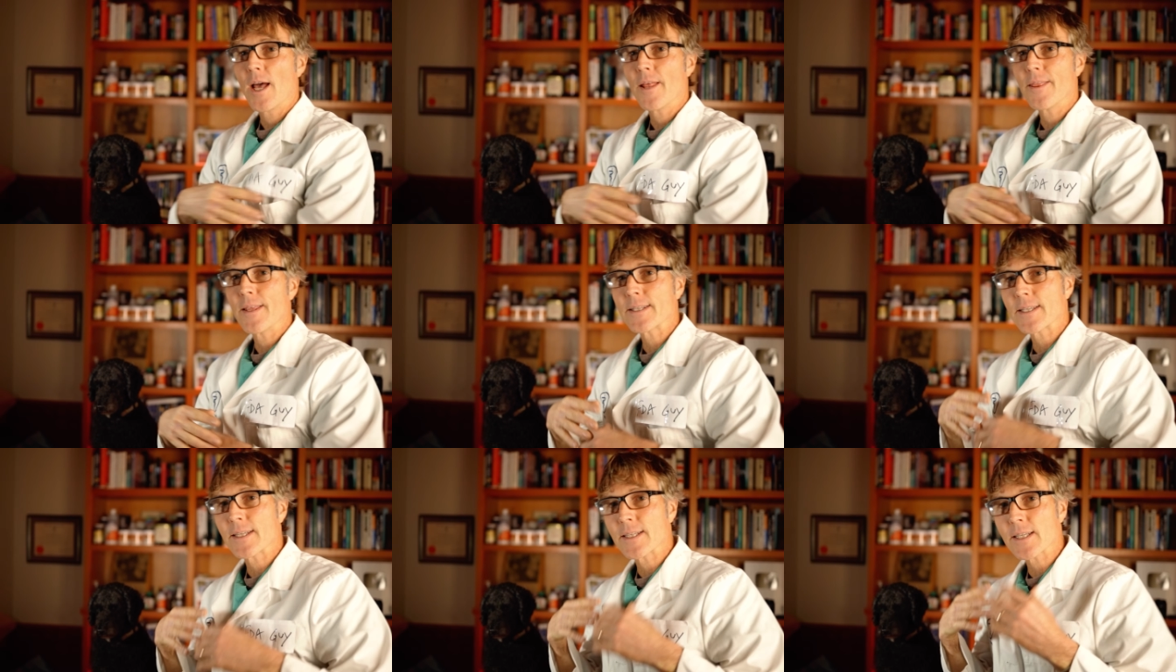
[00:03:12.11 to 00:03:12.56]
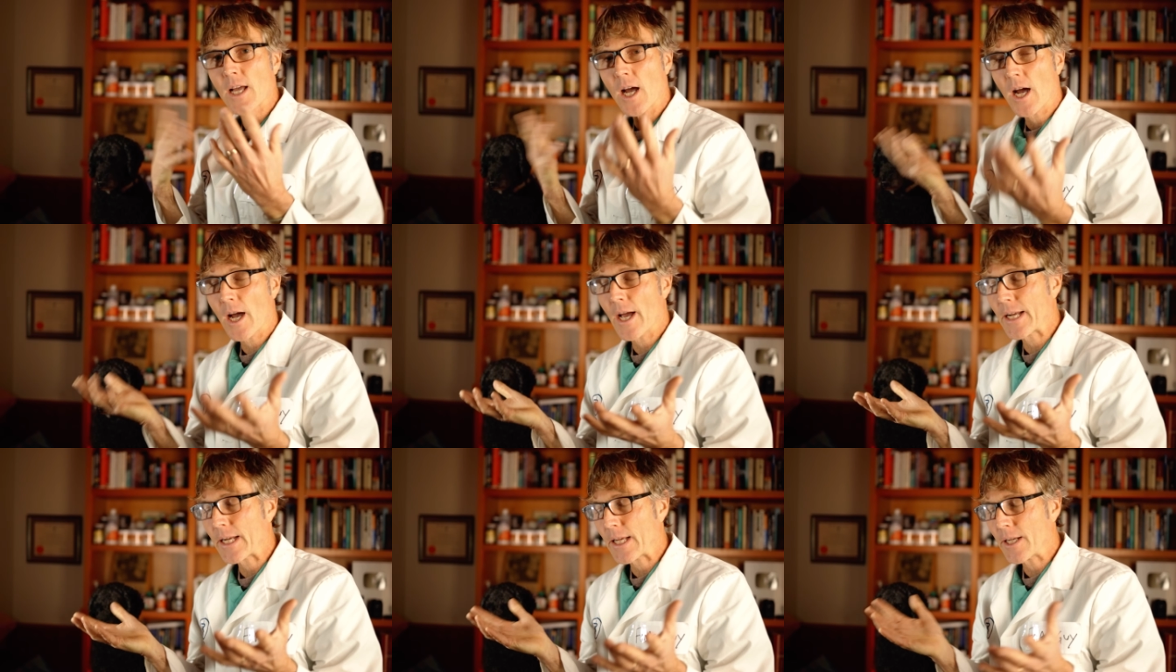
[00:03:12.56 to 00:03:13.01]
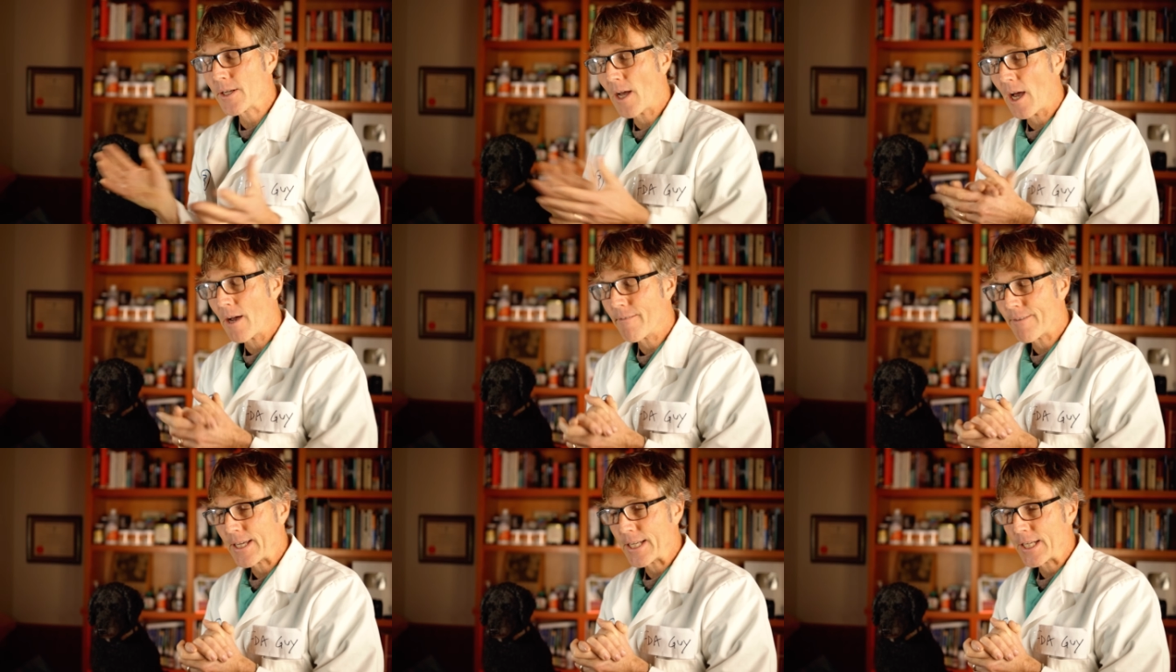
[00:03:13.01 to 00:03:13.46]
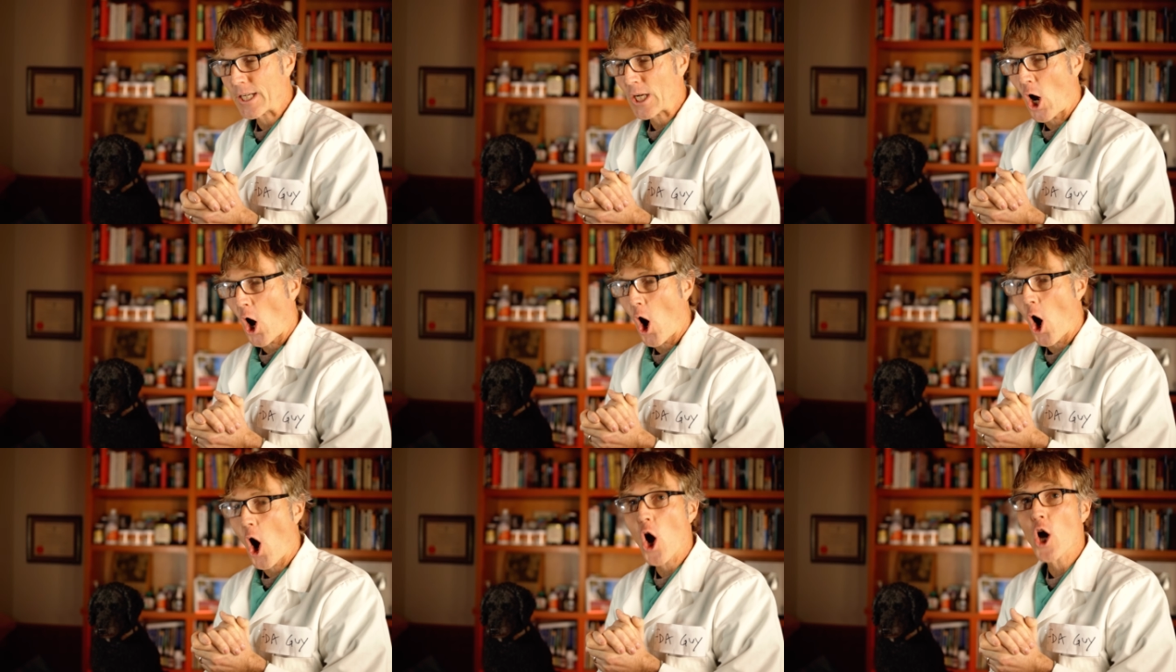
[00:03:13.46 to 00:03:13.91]
this is kind of an
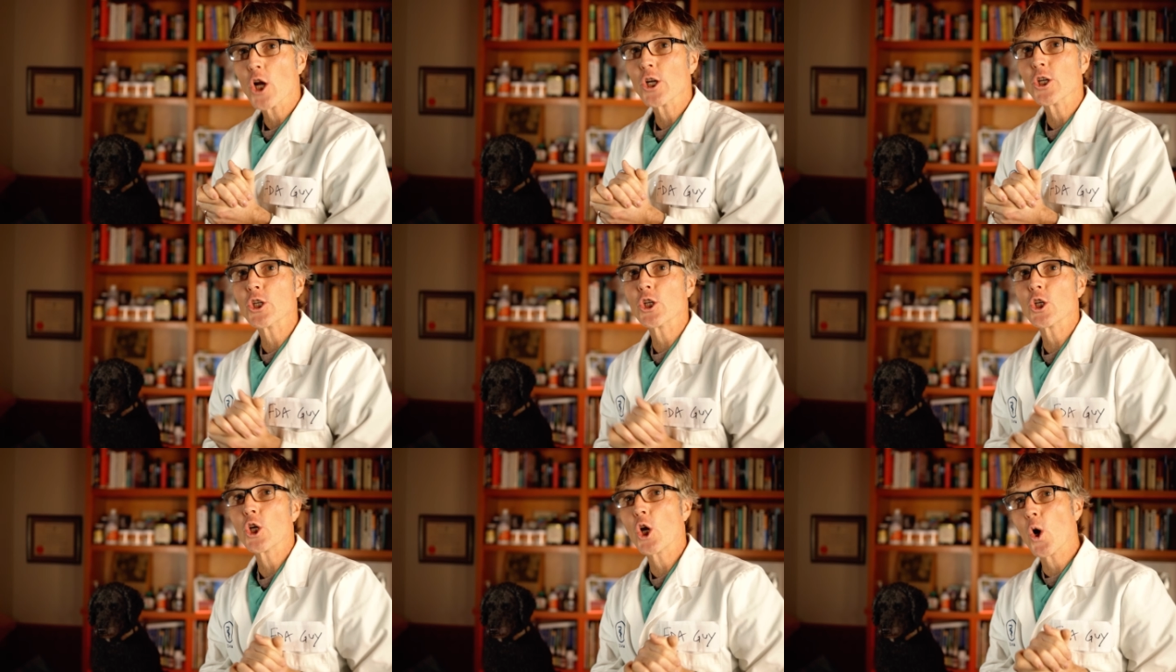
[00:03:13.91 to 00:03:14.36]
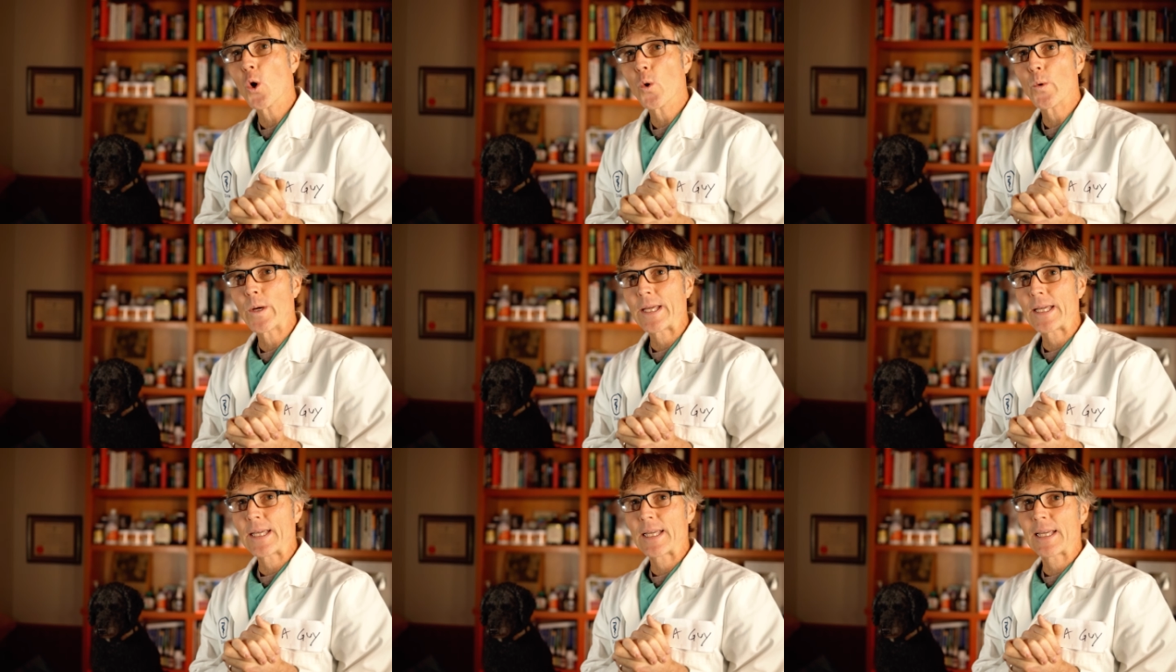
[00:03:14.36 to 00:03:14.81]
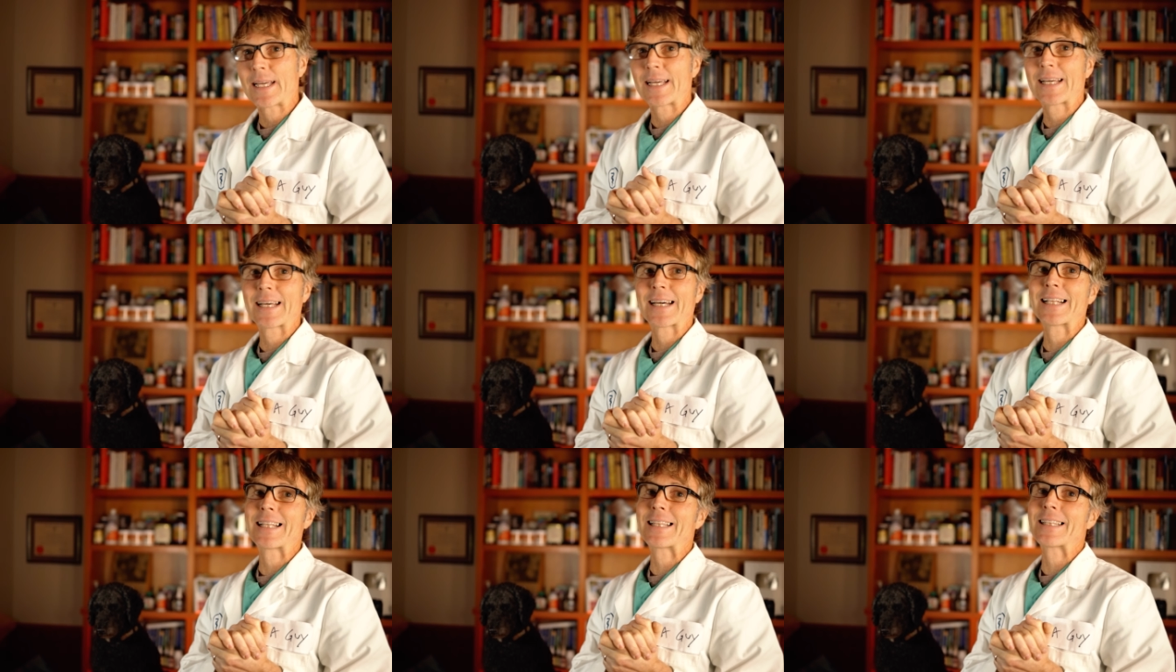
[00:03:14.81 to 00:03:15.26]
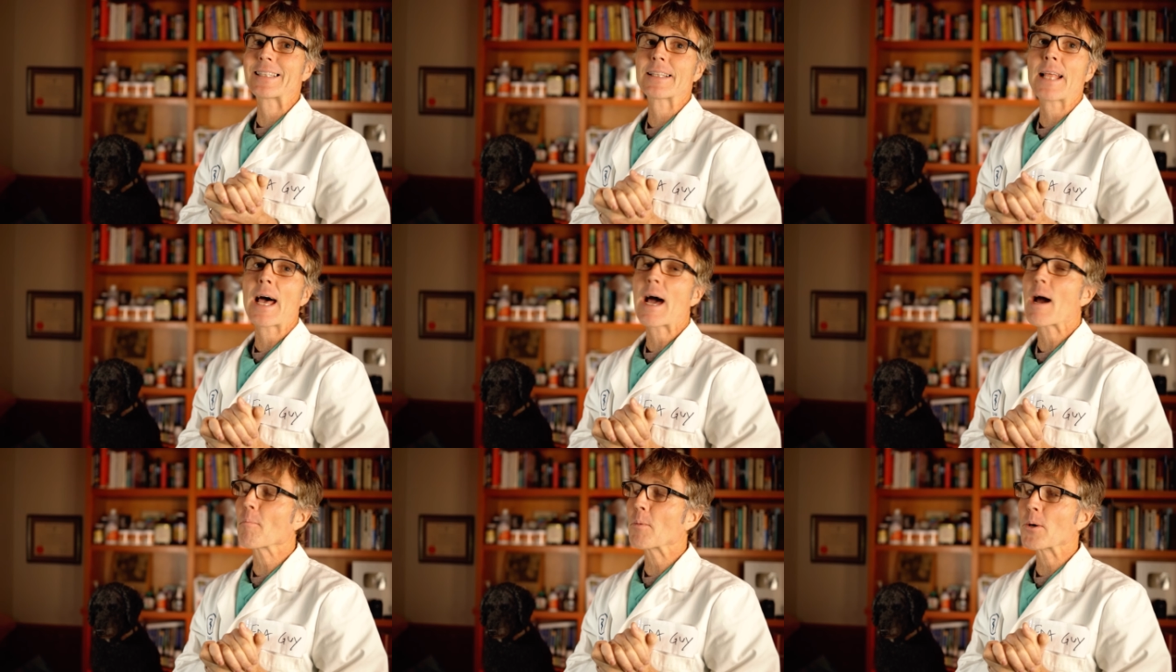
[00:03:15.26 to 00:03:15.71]
ongoing
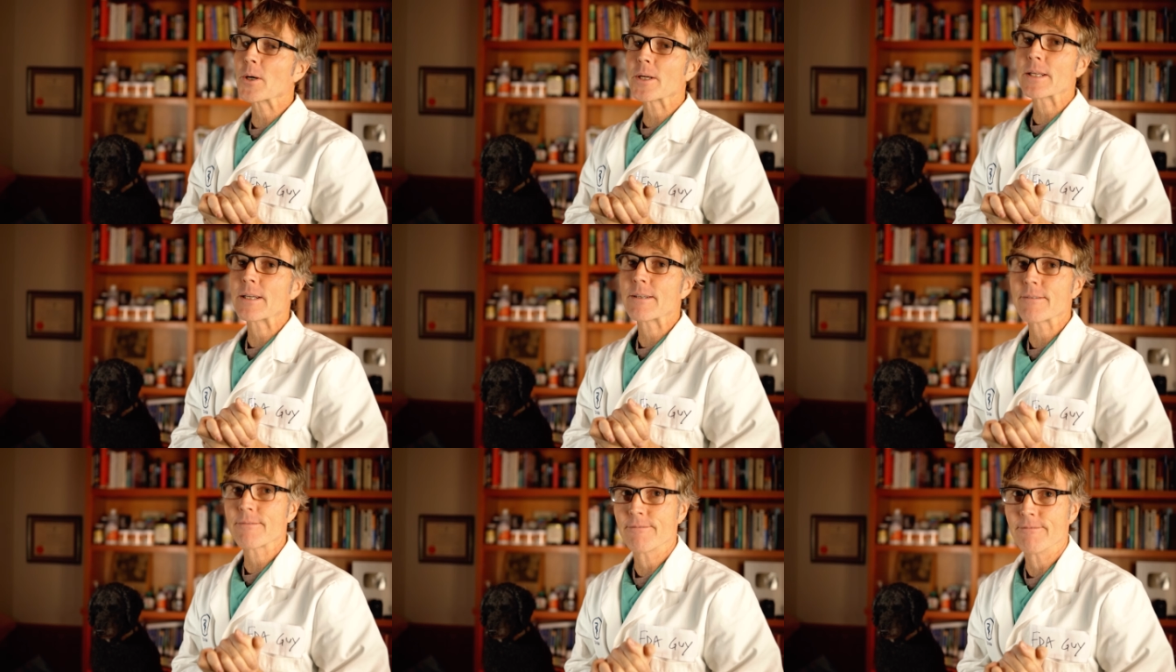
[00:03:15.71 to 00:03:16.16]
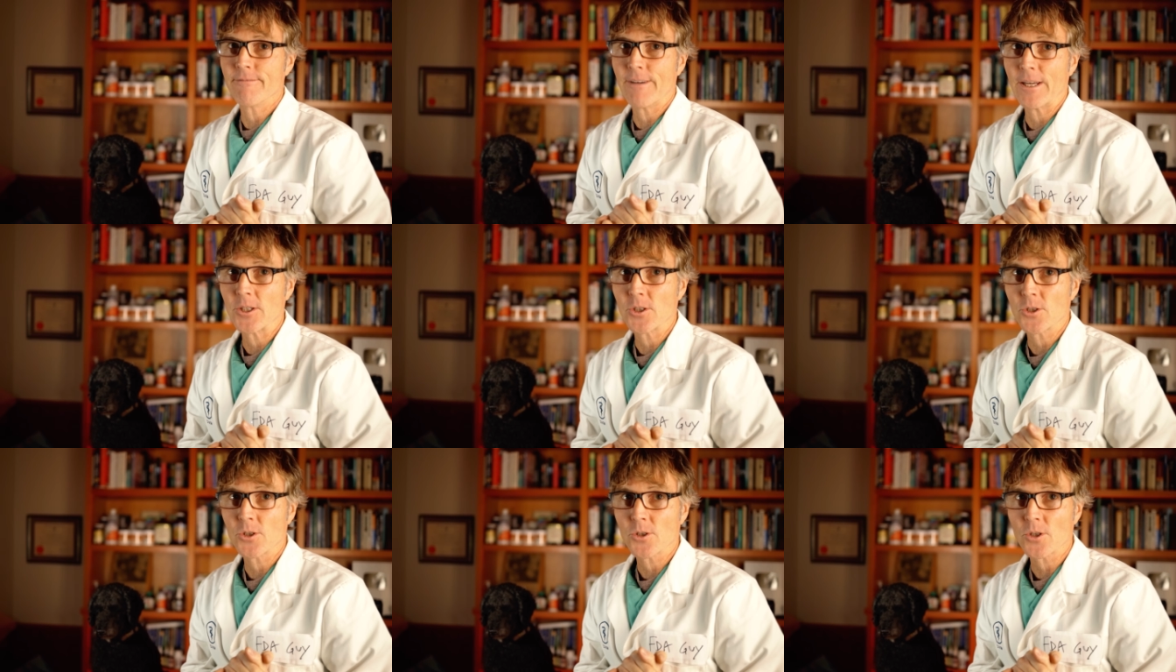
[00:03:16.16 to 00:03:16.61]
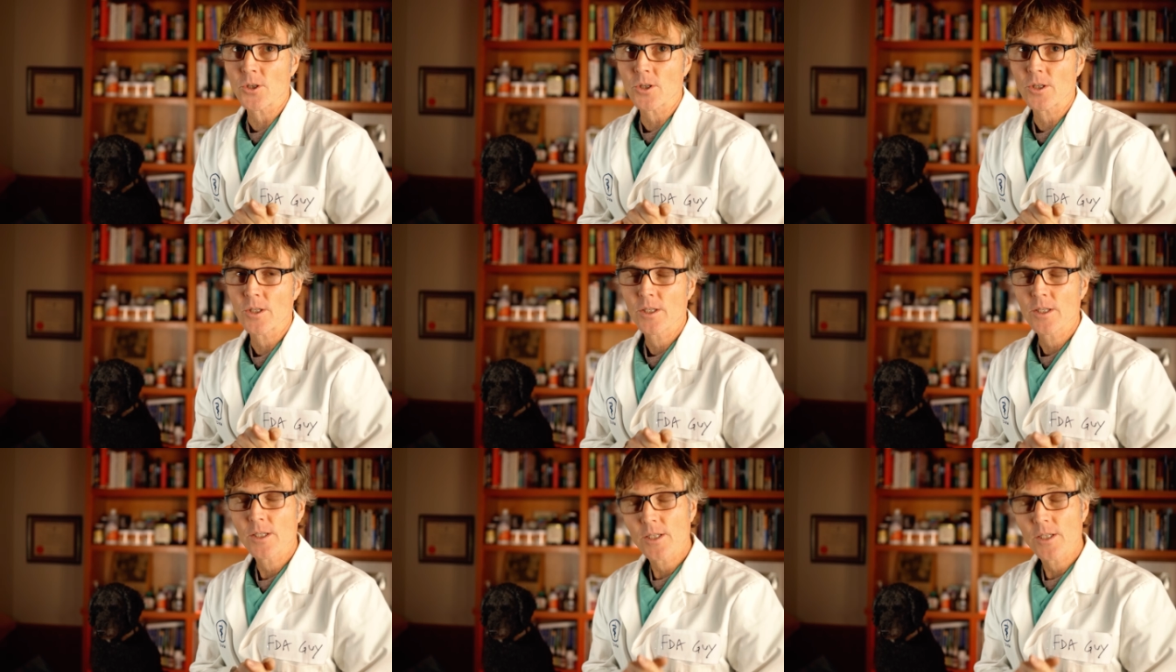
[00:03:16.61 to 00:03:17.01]
collaborative venture.